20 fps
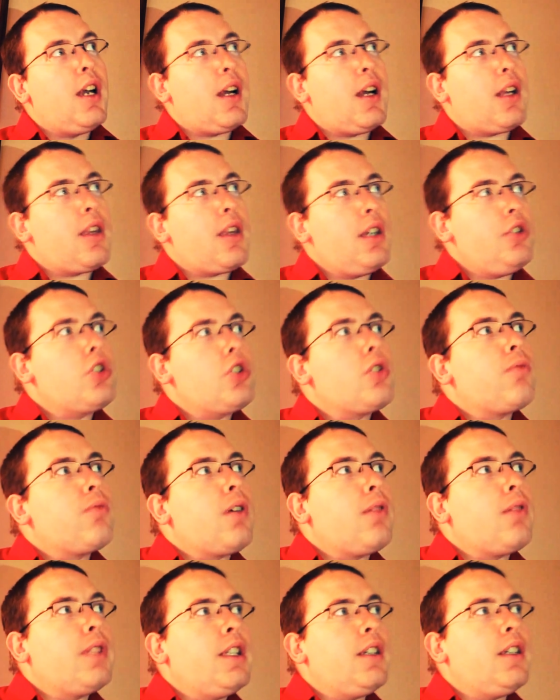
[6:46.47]
I think she'll
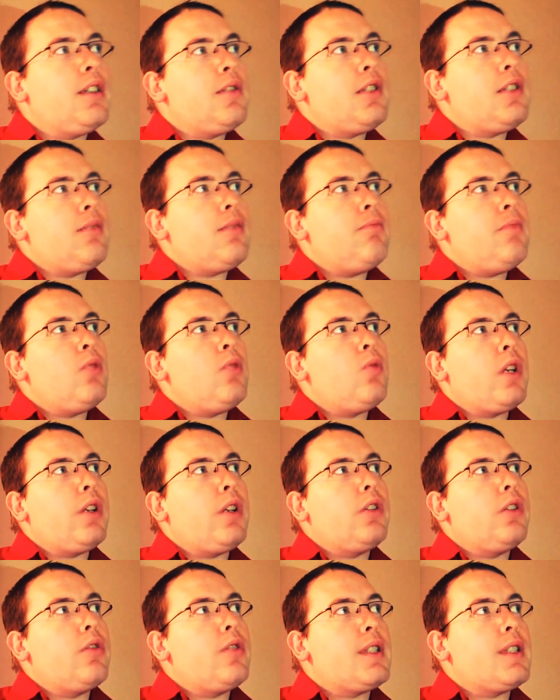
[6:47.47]
probably get midway
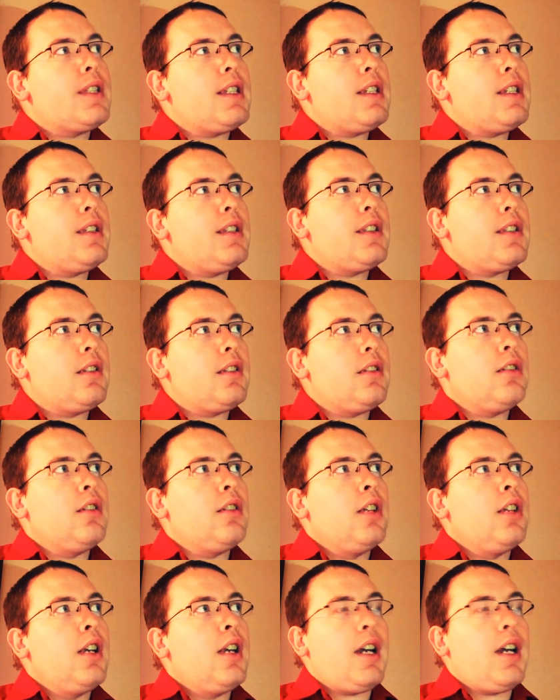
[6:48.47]
through the season.
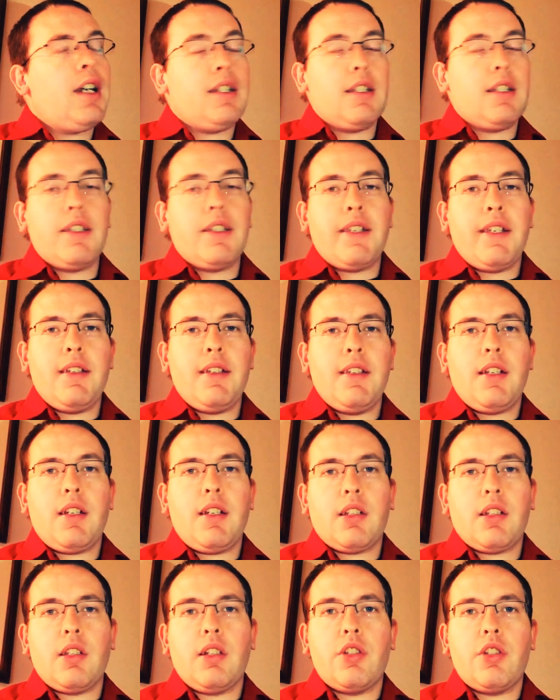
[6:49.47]
I'd said that
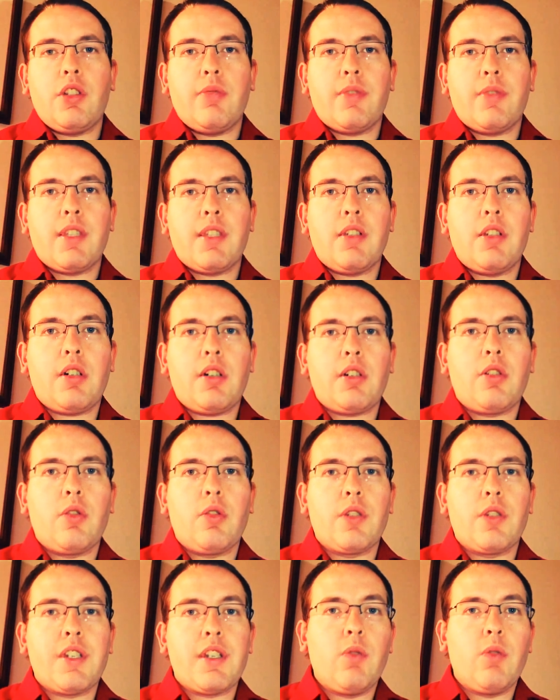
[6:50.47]
I thought she was a dark
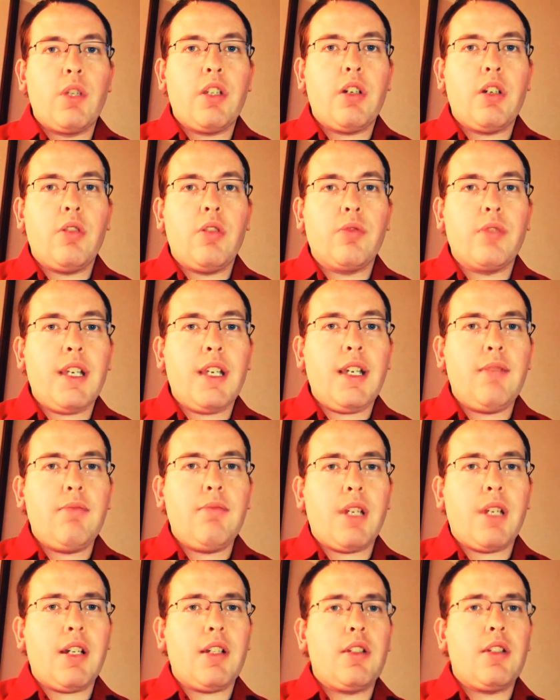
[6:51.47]
horse to win the whole thing,
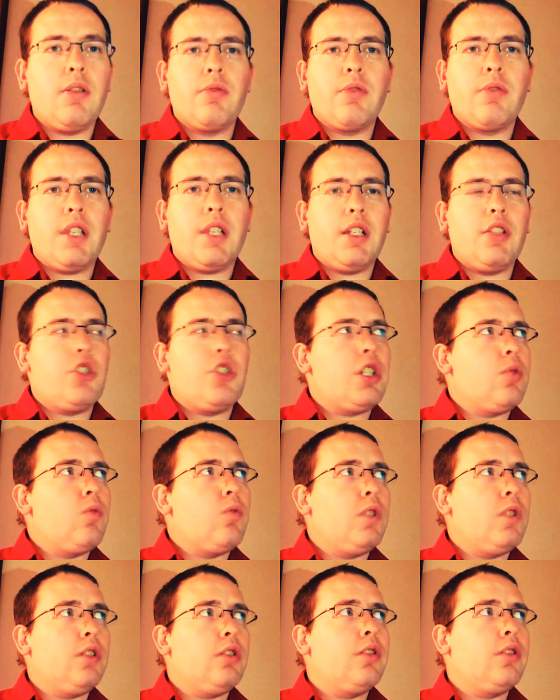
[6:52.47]
but I don't think she
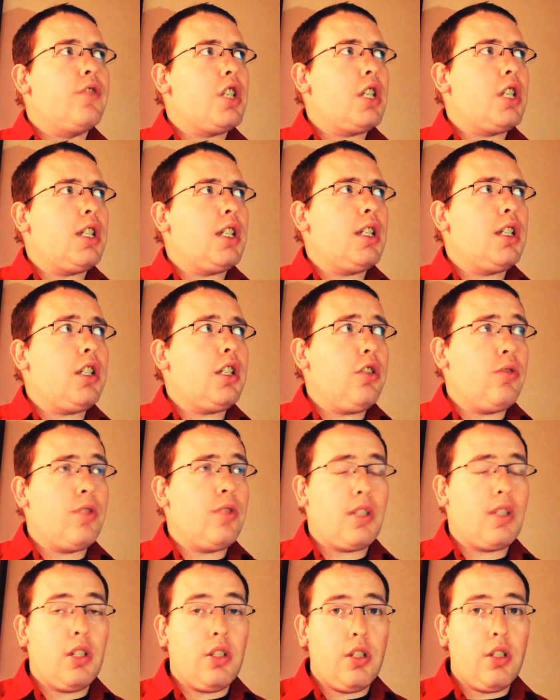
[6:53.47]
will if she
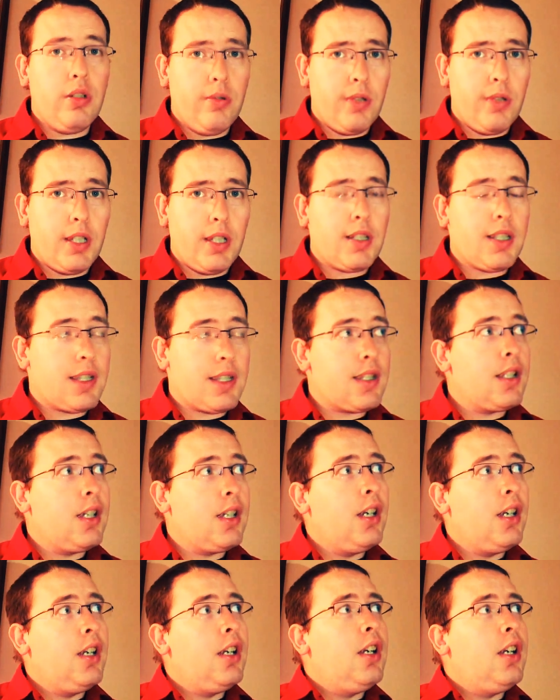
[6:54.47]
continues to do this.
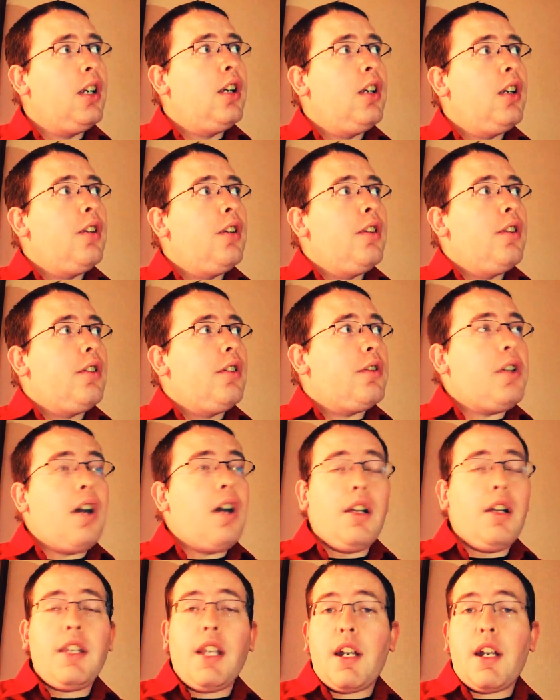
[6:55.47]

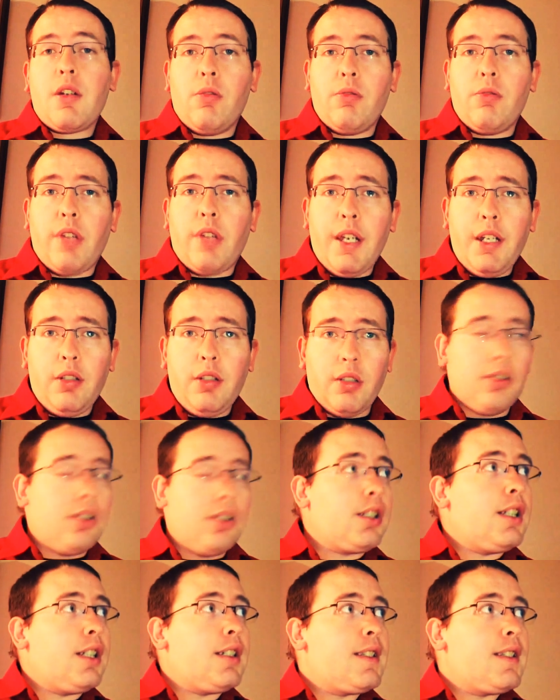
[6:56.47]
Not that I don't like the
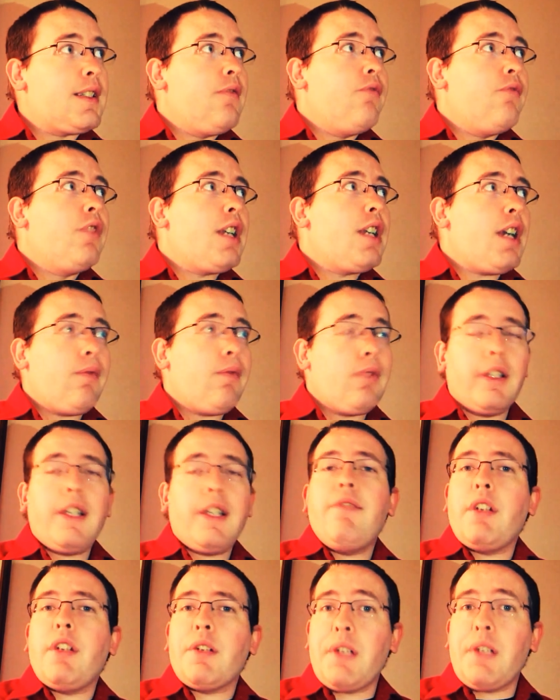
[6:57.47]
look. It's
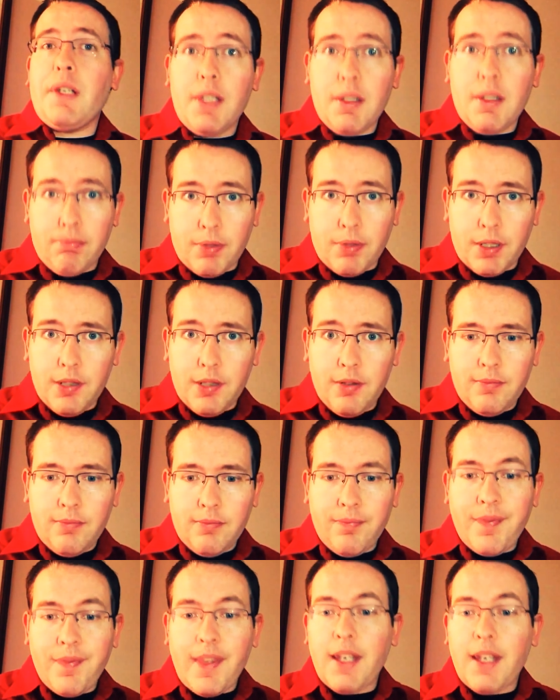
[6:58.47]
definitely very different
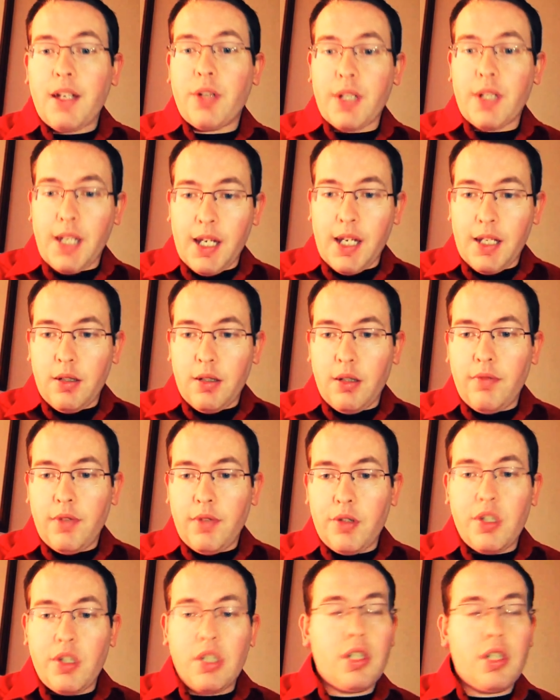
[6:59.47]
and creative,
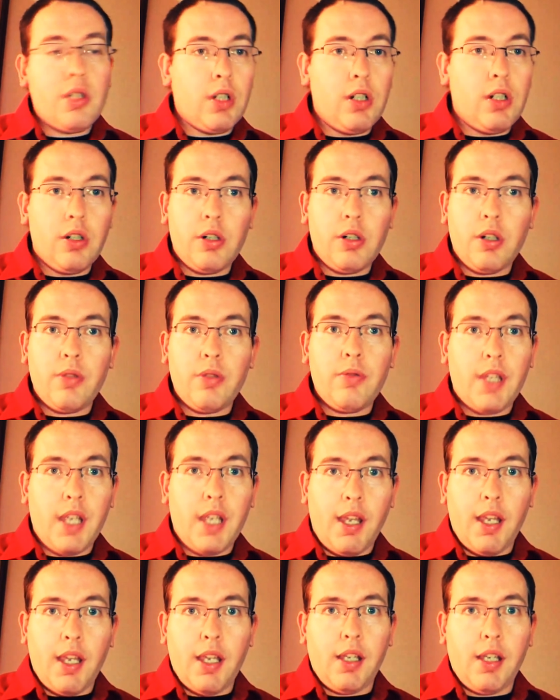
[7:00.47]
and she's doing her own
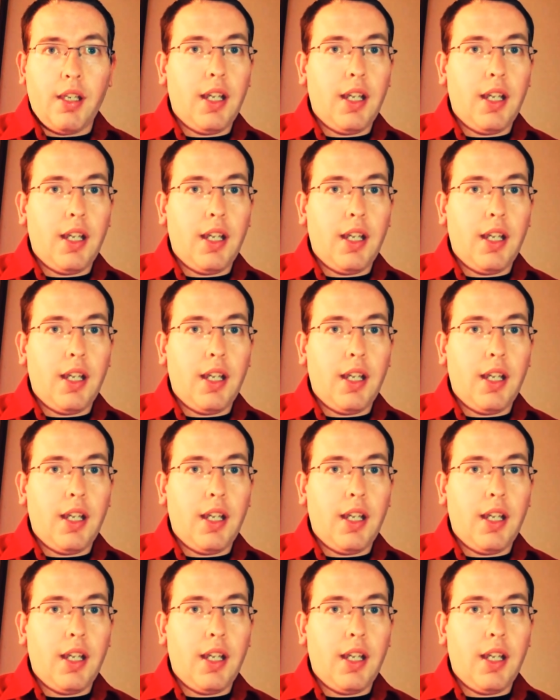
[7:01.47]
thing,